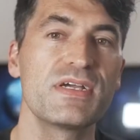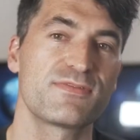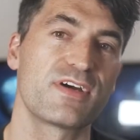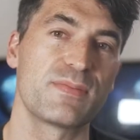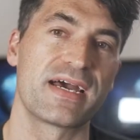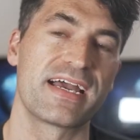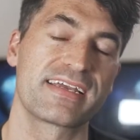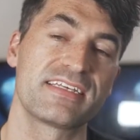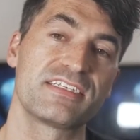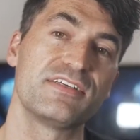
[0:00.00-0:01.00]
way to fight
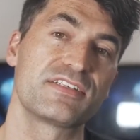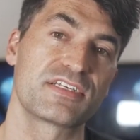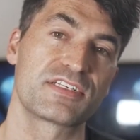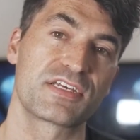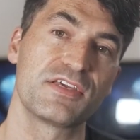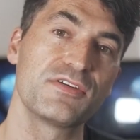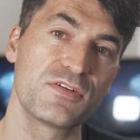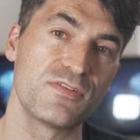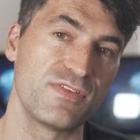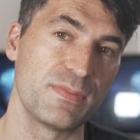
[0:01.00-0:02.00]
back is to use a
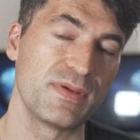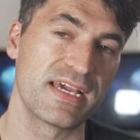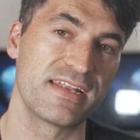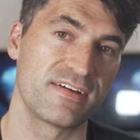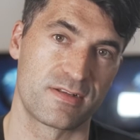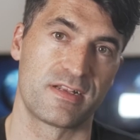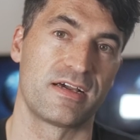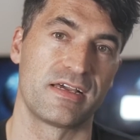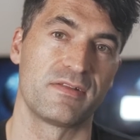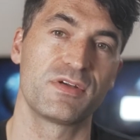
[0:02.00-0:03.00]
secure VPN online,